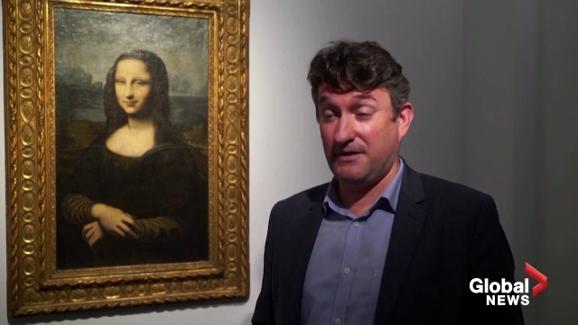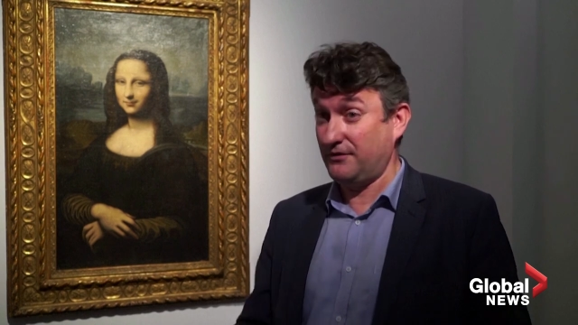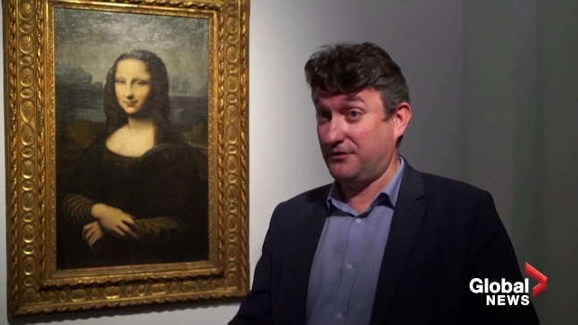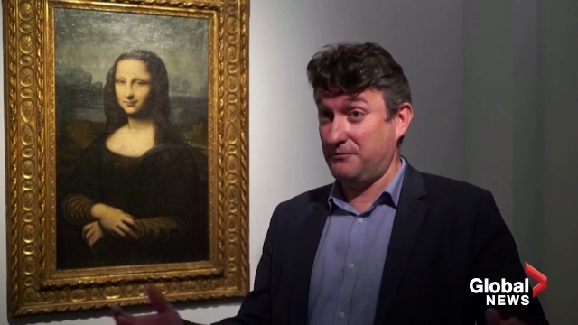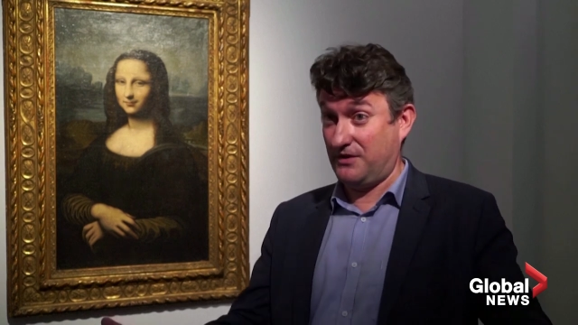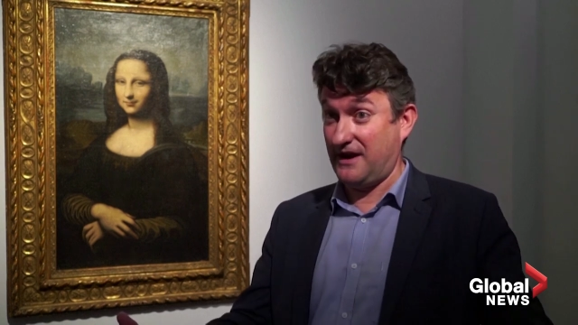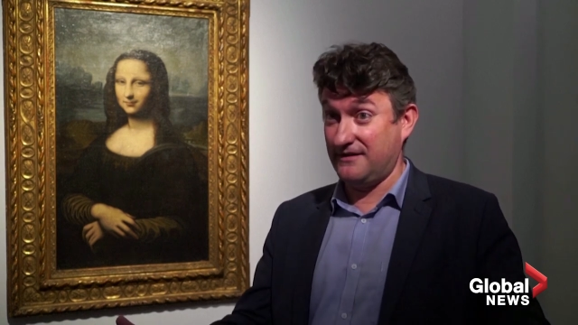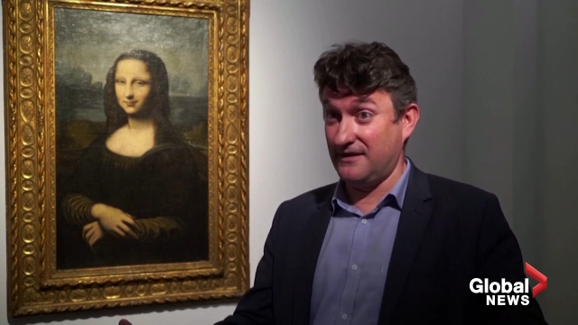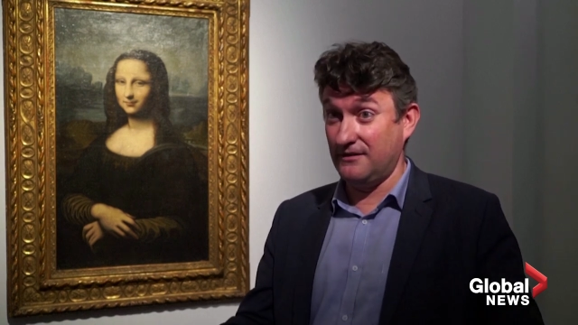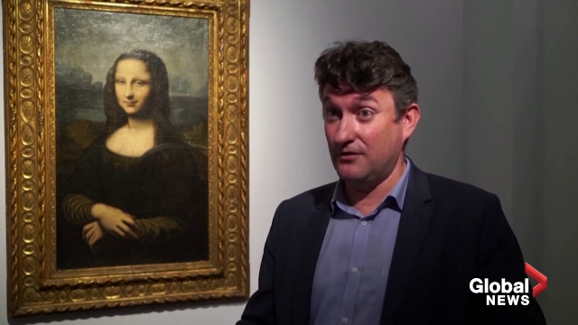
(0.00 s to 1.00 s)
Speaker 1: because the Mona
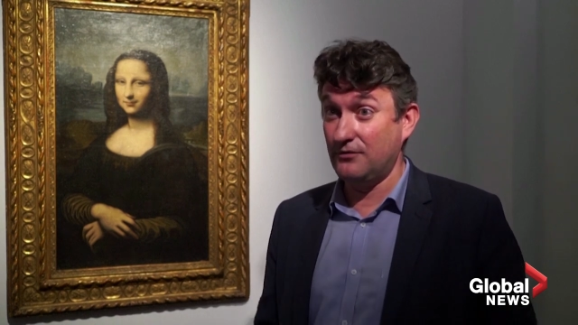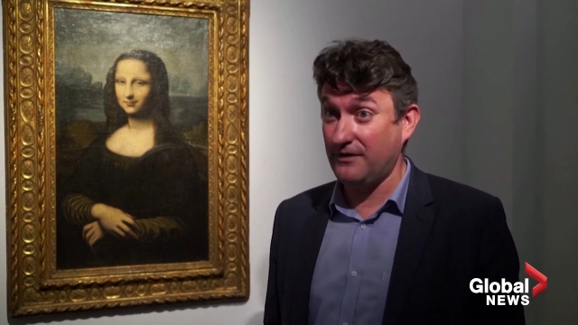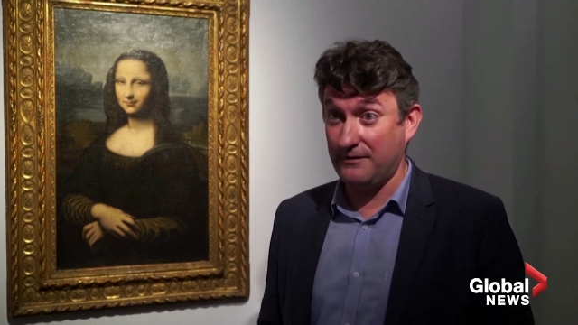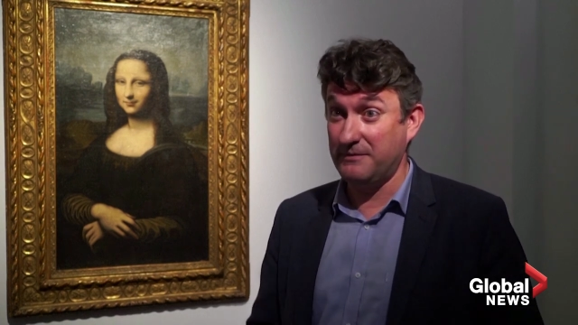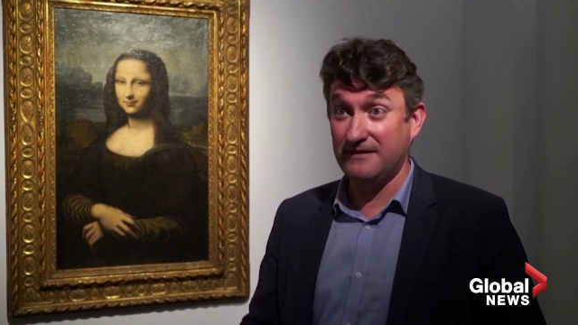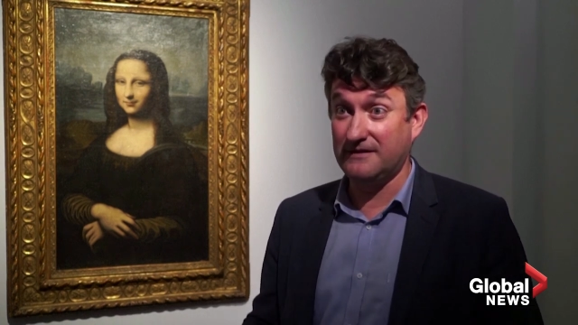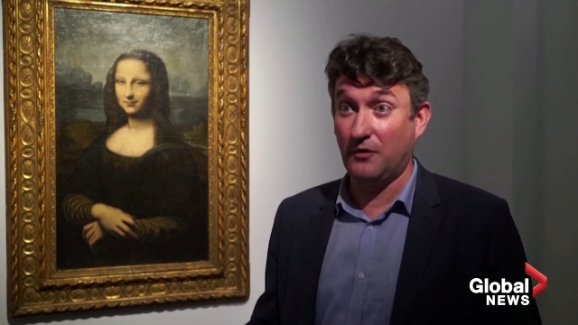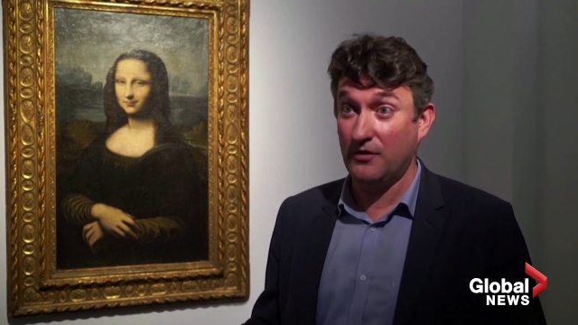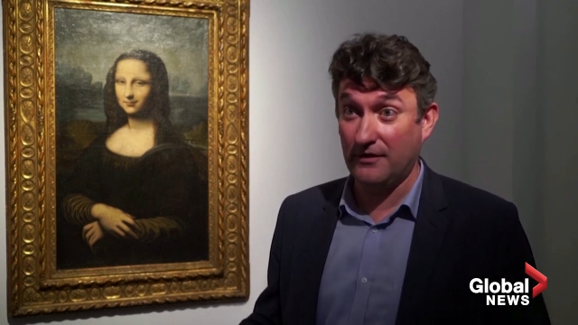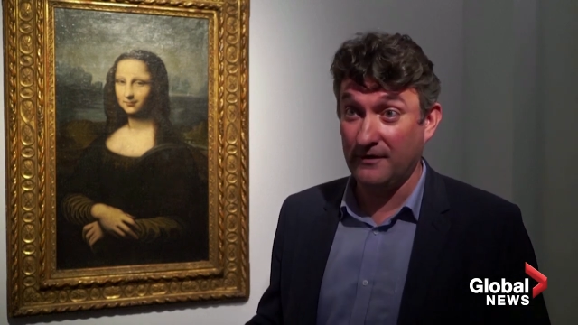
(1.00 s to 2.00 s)
Lisa in the Louvre has been
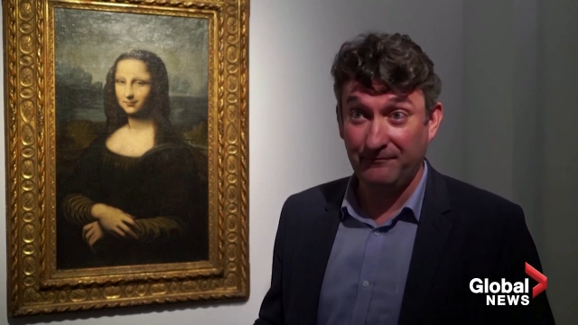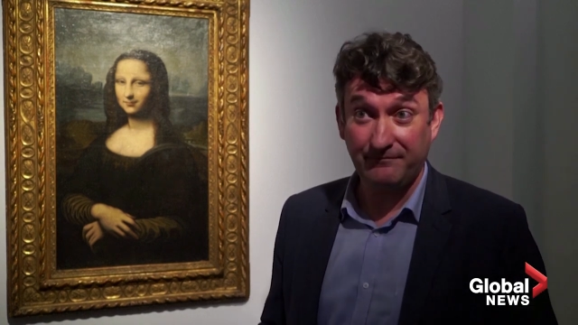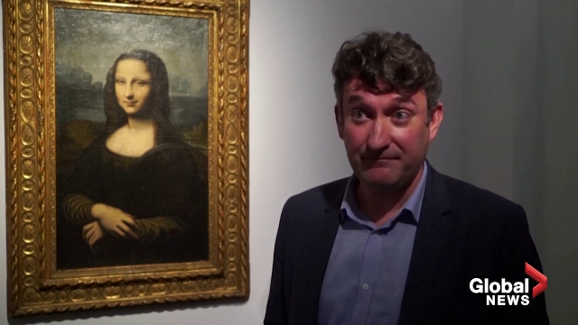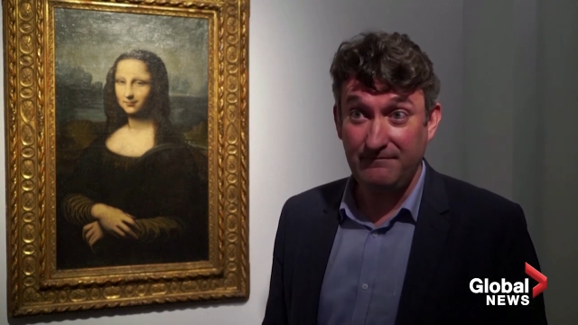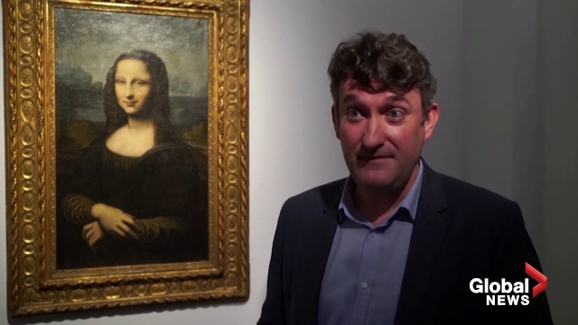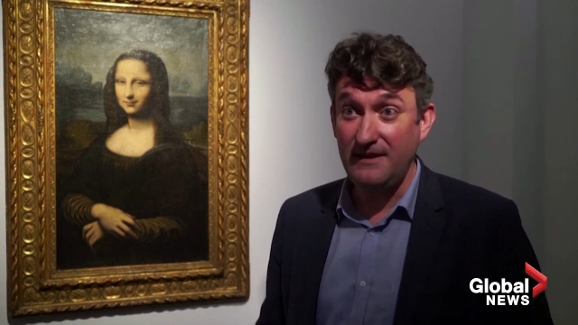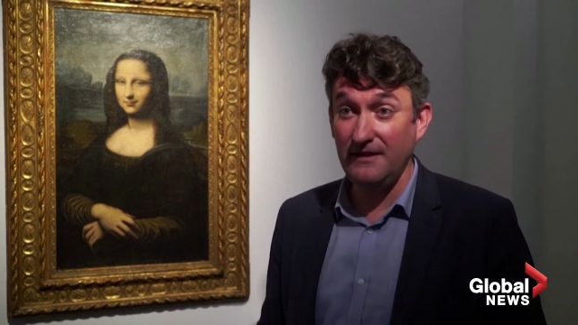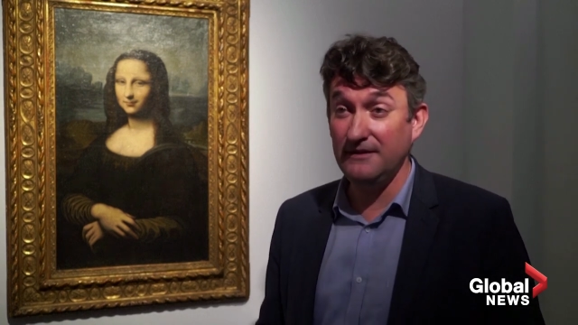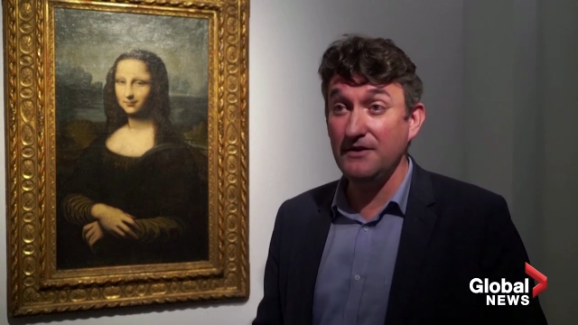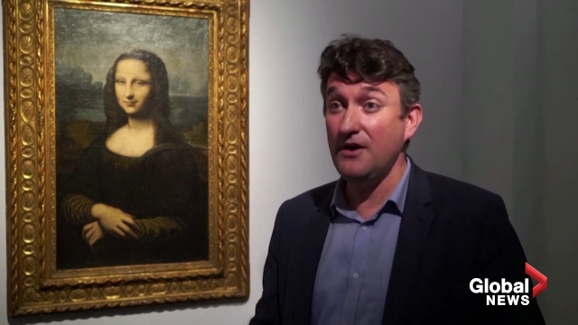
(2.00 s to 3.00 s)
stolen
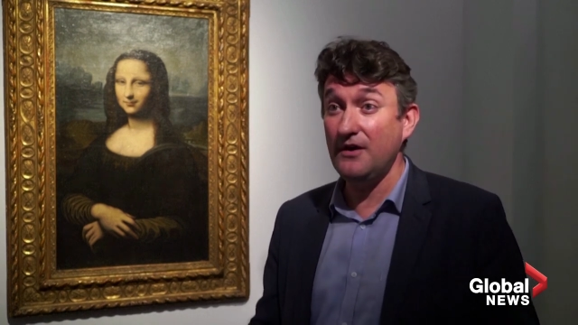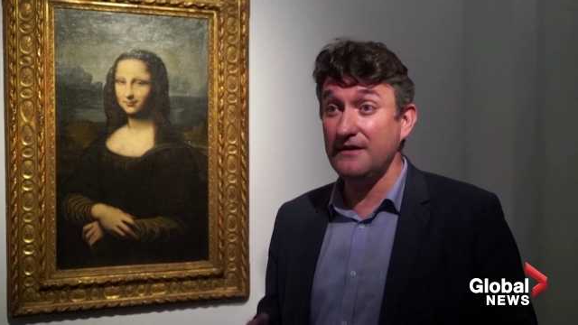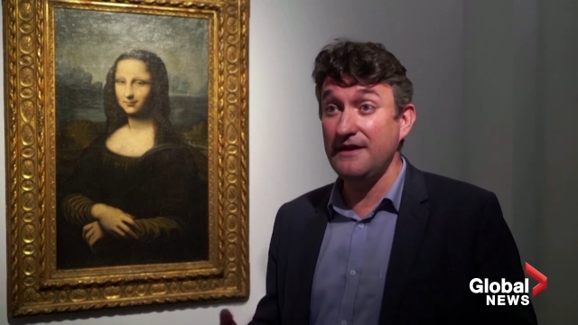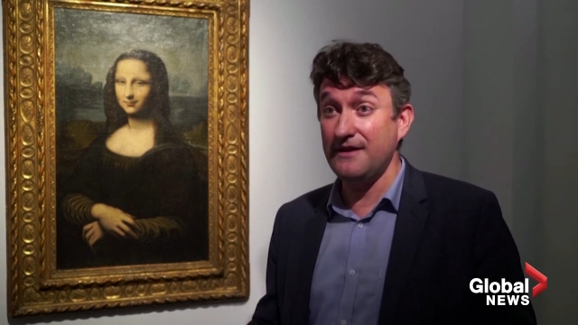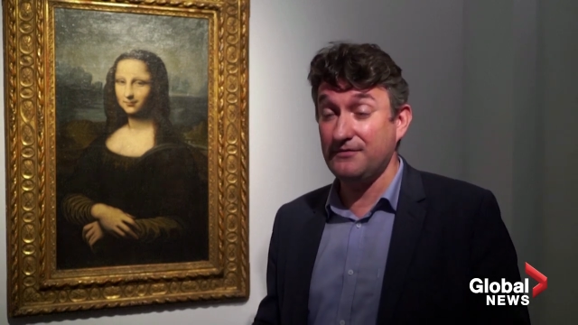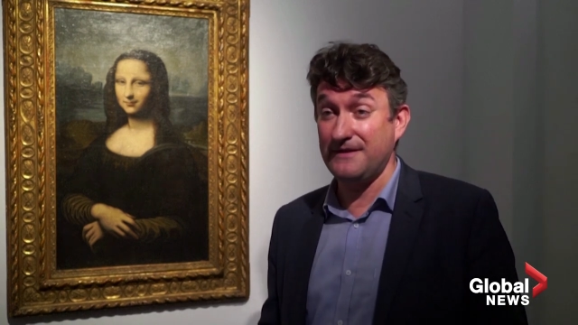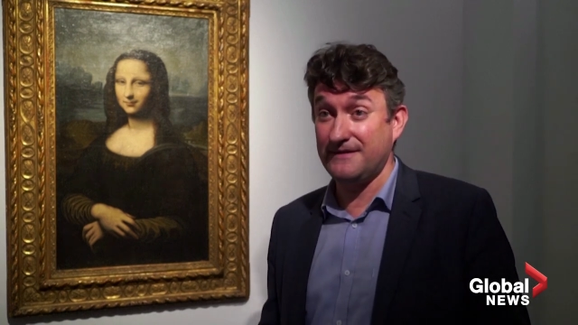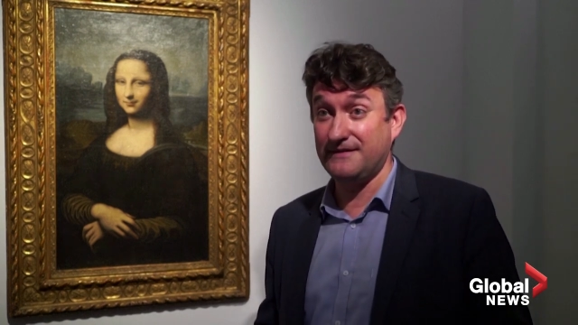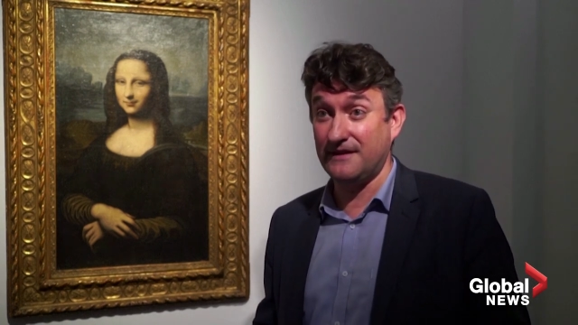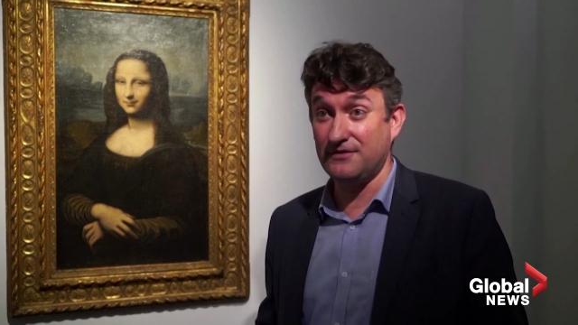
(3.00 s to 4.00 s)
in the early 20th
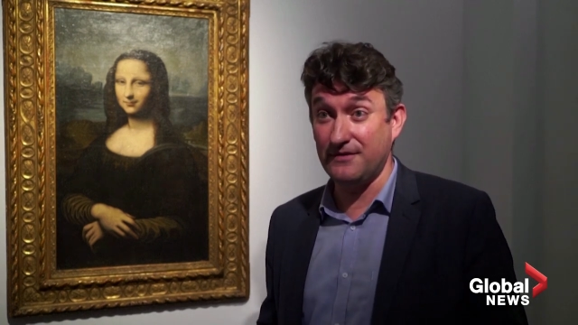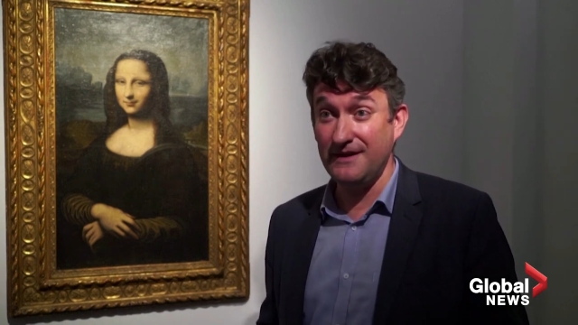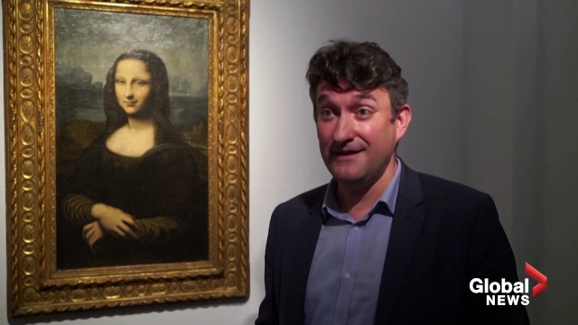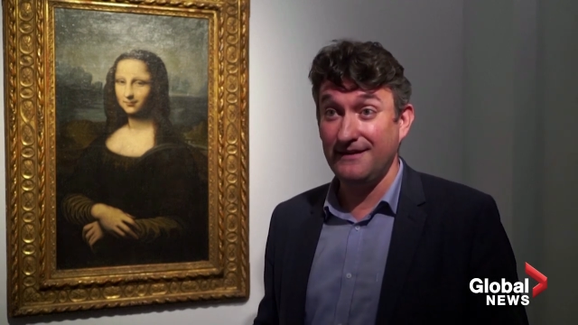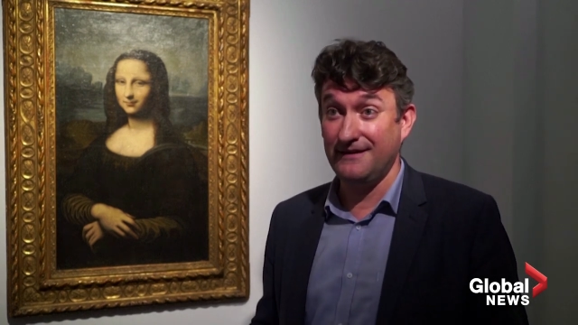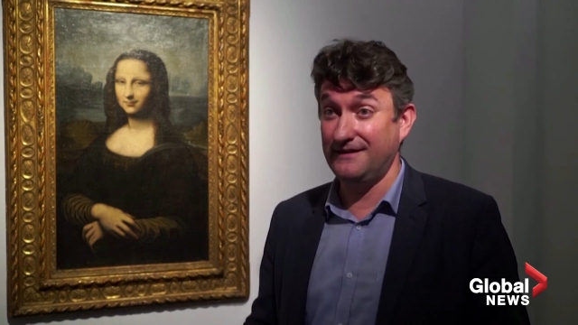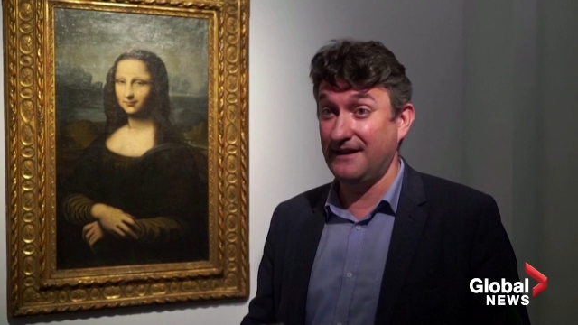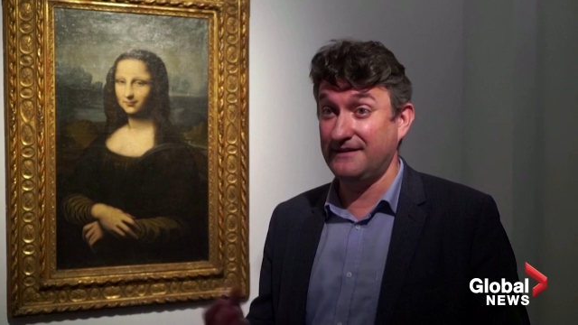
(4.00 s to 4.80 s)
century, in